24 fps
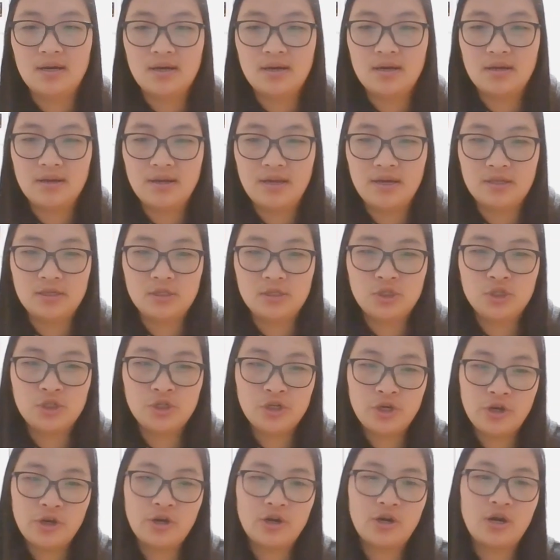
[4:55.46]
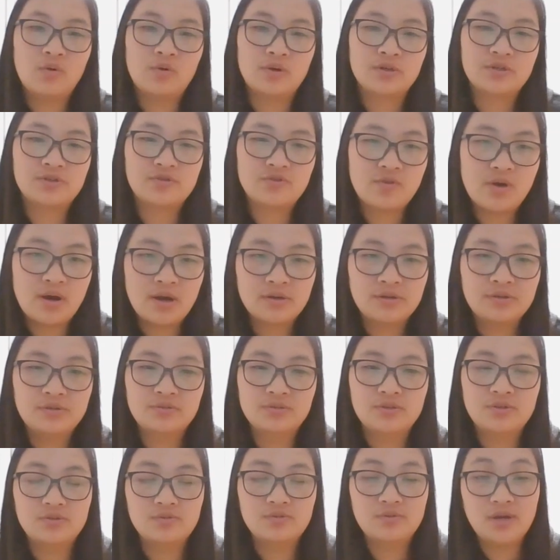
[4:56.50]
and share our
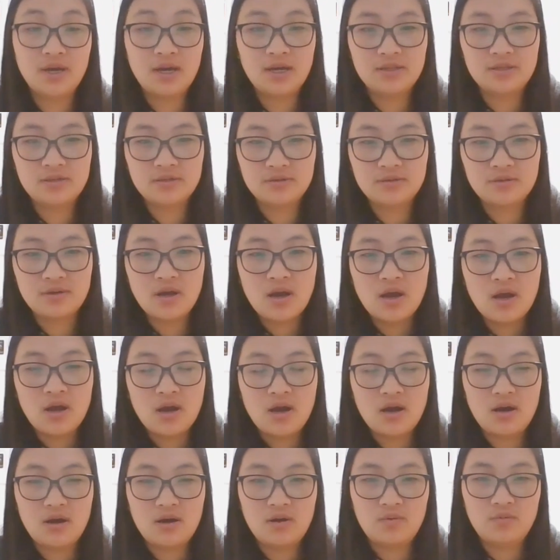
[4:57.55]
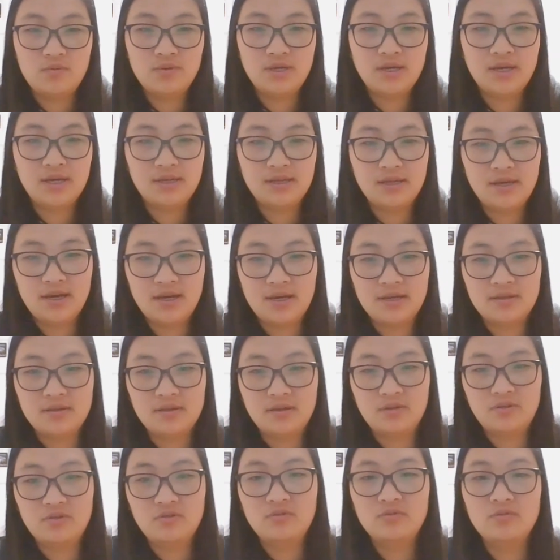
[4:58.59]
struggles together. We can get
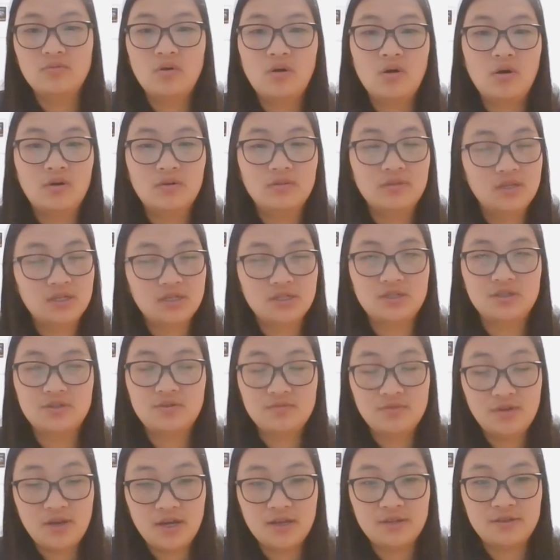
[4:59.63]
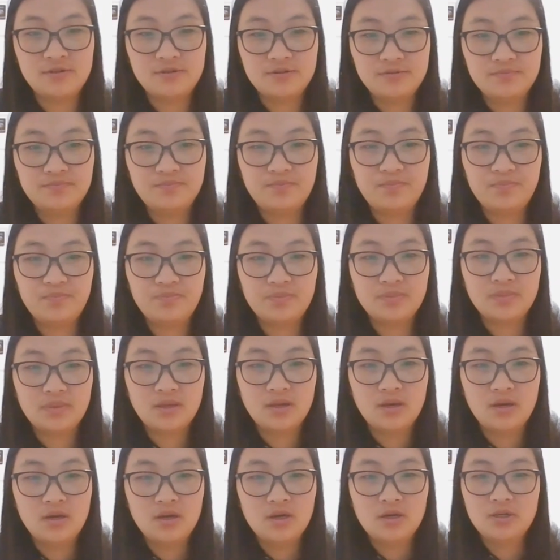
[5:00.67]
through all this together.
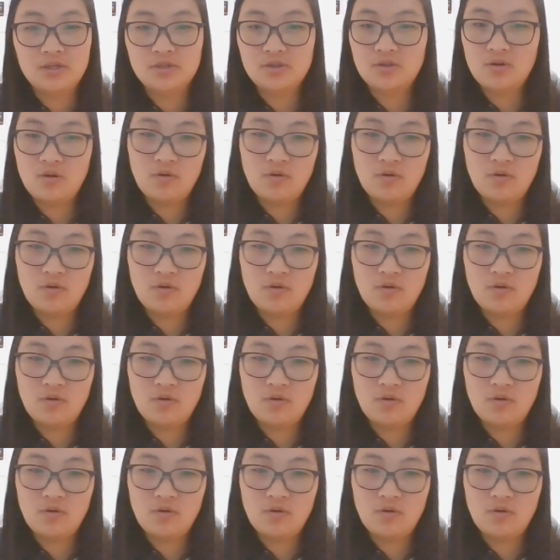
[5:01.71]
So